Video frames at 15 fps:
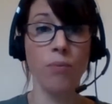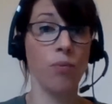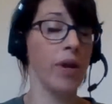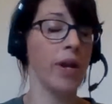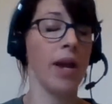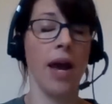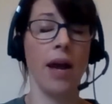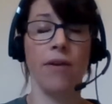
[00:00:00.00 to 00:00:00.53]

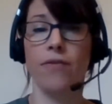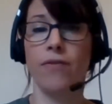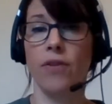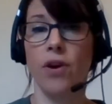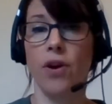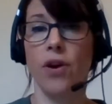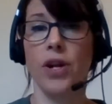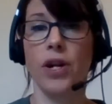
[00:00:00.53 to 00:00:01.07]
We have
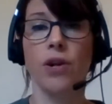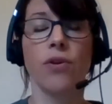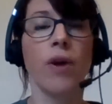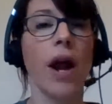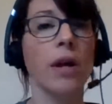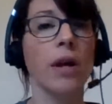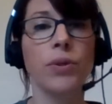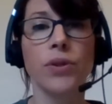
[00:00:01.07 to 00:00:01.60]
heard
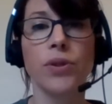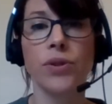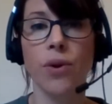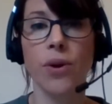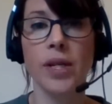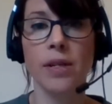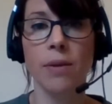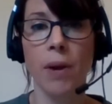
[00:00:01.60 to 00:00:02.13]
incredible
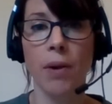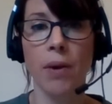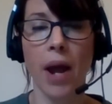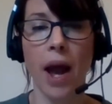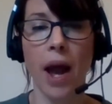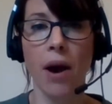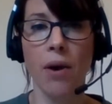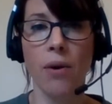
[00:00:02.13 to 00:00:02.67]
stories about
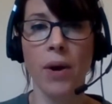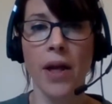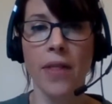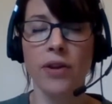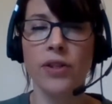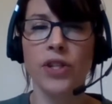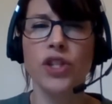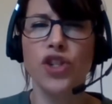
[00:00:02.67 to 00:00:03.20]
how
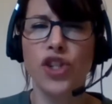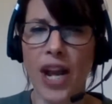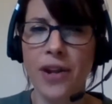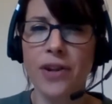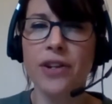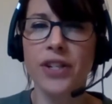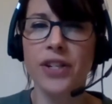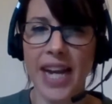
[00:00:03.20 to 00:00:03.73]
there's a
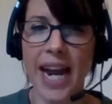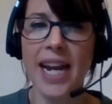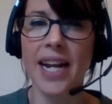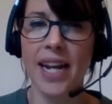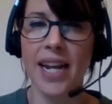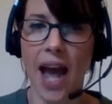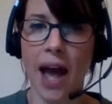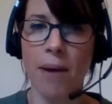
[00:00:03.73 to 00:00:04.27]
gender data
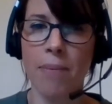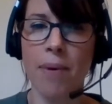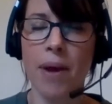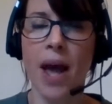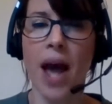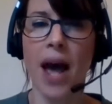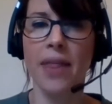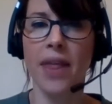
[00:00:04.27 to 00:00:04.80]
gap,
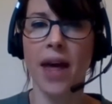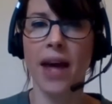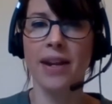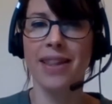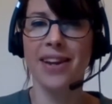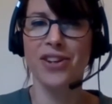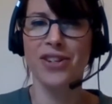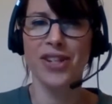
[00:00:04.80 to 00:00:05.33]
that
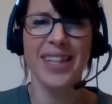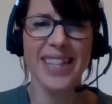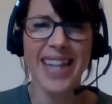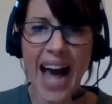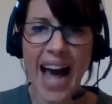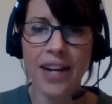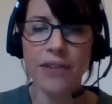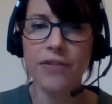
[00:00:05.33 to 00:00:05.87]
there's a
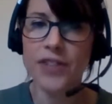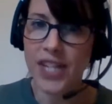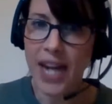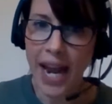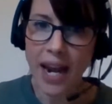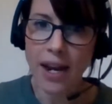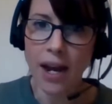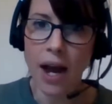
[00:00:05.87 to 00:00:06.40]
lack of
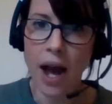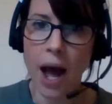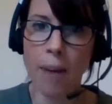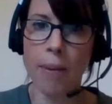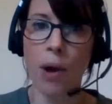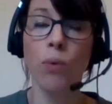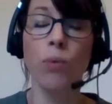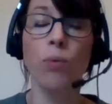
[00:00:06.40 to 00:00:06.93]
data
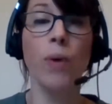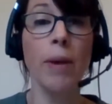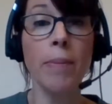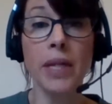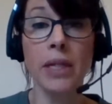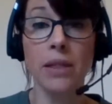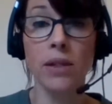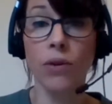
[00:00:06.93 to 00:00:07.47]
about
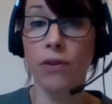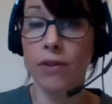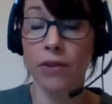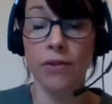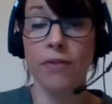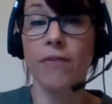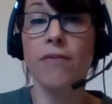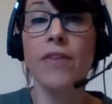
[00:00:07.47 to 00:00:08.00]
women,
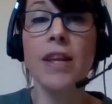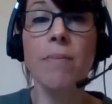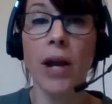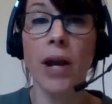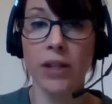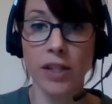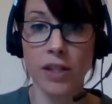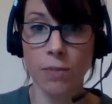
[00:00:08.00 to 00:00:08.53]
the
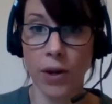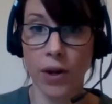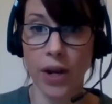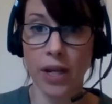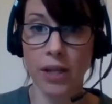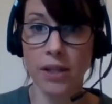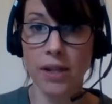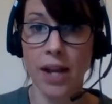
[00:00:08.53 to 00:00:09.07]
female
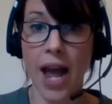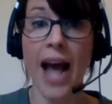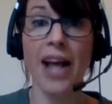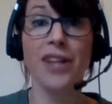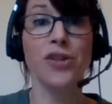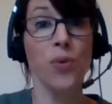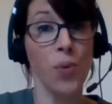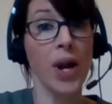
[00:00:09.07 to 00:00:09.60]
experience.
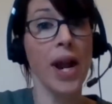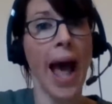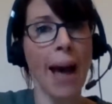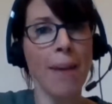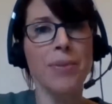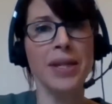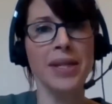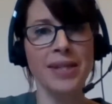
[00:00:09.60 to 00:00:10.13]
And so what
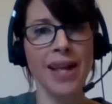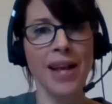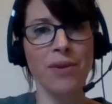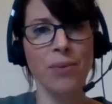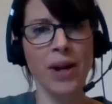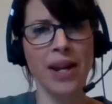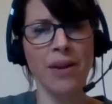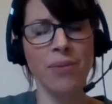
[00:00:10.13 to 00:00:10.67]
happens then
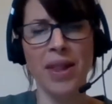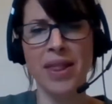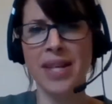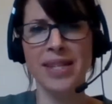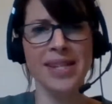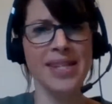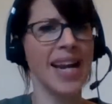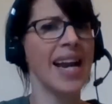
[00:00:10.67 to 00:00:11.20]
when
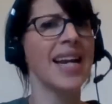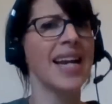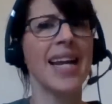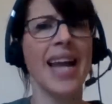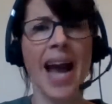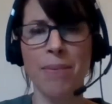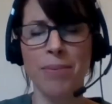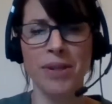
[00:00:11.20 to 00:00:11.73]
this data
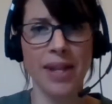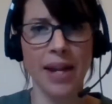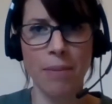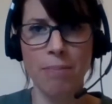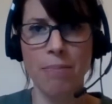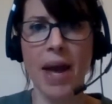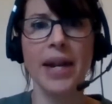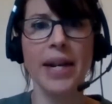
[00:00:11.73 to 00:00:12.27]
gap is then
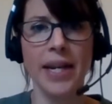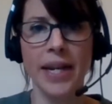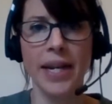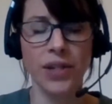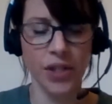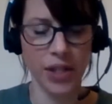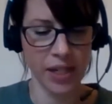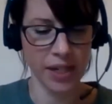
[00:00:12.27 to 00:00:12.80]
embedded
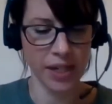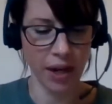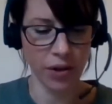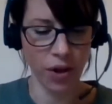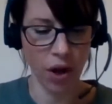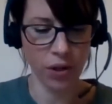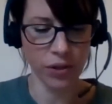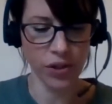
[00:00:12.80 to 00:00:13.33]
into the
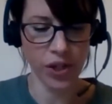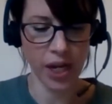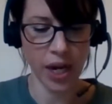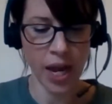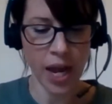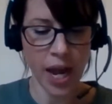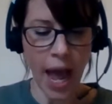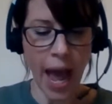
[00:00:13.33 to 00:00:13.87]
technology?
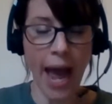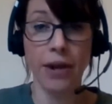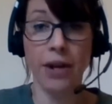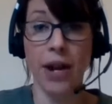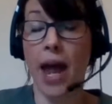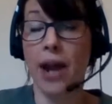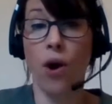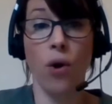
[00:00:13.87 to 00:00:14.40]
And
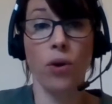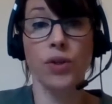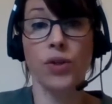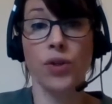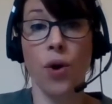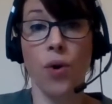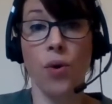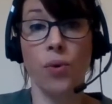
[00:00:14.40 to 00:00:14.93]

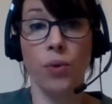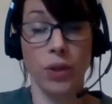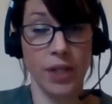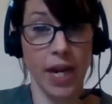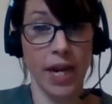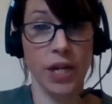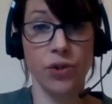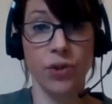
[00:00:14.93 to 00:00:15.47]
also
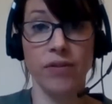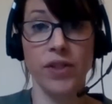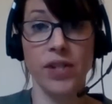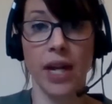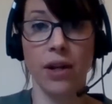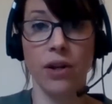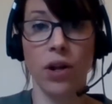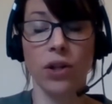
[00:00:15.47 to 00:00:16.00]
data-driven
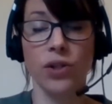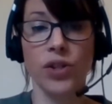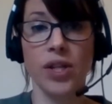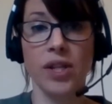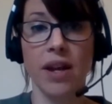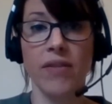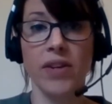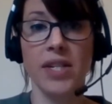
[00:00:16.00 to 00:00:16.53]

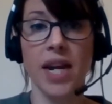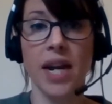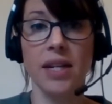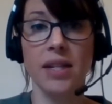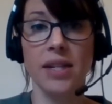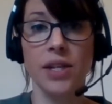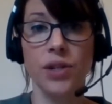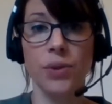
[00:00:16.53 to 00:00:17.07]
technologies have a
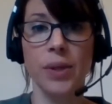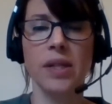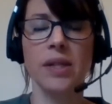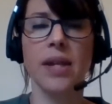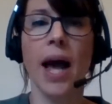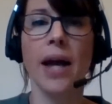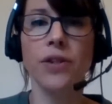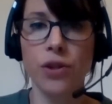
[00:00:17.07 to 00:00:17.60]
tendency to
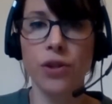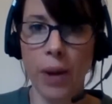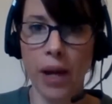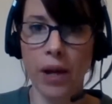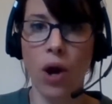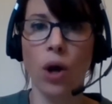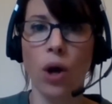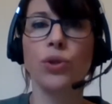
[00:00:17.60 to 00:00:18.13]

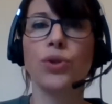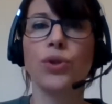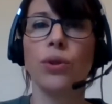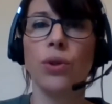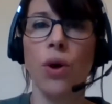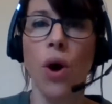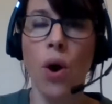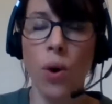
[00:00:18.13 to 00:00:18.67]
exacerbate
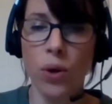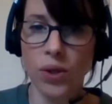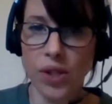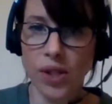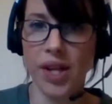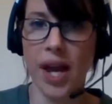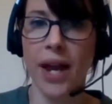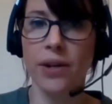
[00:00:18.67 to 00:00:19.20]
cultural or
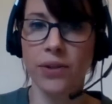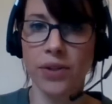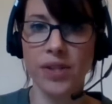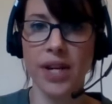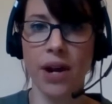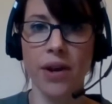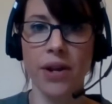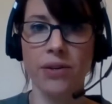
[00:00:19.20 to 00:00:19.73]
societal
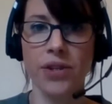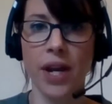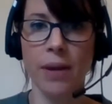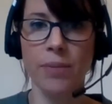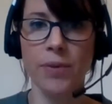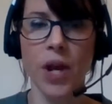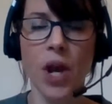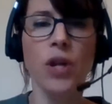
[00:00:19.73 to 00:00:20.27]

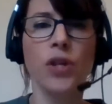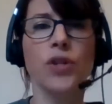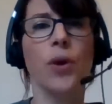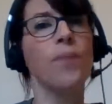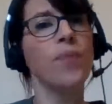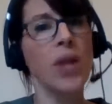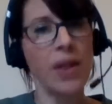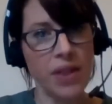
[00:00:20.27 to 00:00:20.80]
stereotypes.
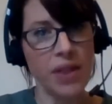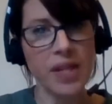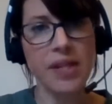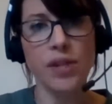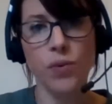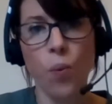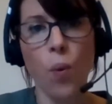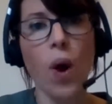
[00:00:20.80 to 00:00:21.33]
So this
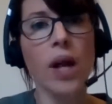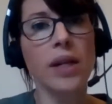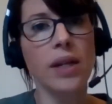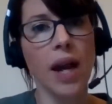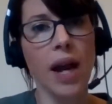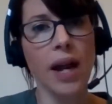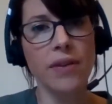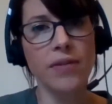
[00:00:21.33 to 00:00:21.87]
is one
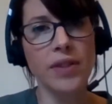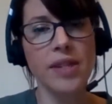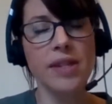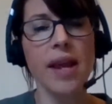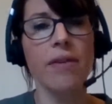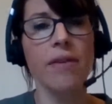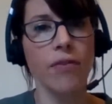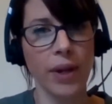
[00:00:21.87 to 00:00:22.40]
kind of
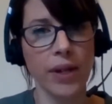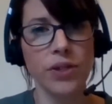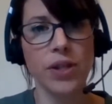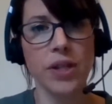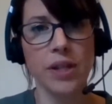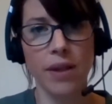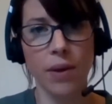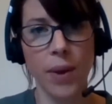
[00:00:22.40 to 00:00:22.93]
set of
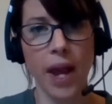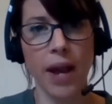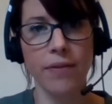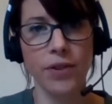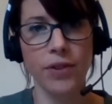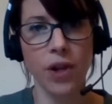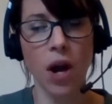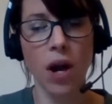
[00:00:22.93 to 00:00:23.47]
questions that we have
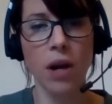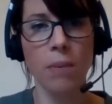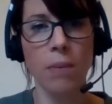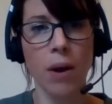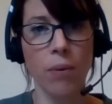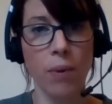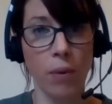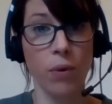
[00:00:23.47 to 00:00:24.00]
to talk
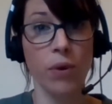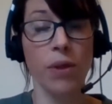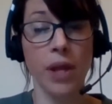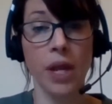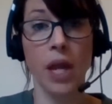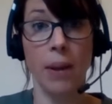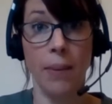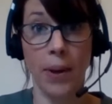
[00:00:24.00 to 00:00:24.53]
about when we're
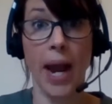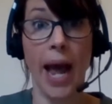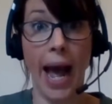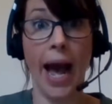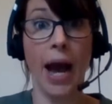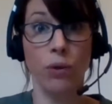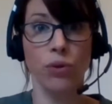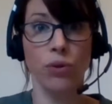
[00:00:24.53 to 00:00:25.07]
thinking about
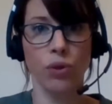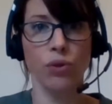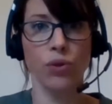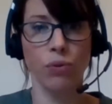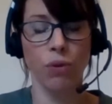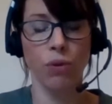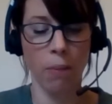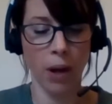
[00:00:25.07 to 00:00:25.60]
how
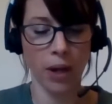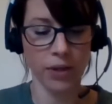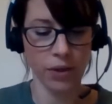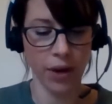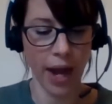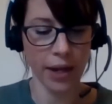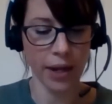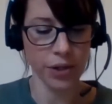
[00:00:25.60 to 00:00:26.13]
social robots
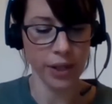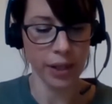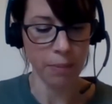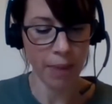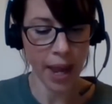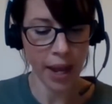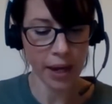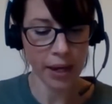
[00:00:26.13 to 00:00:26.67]
are actually
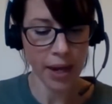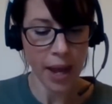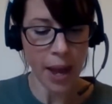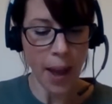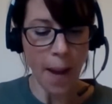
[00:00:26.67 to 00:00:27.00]
made.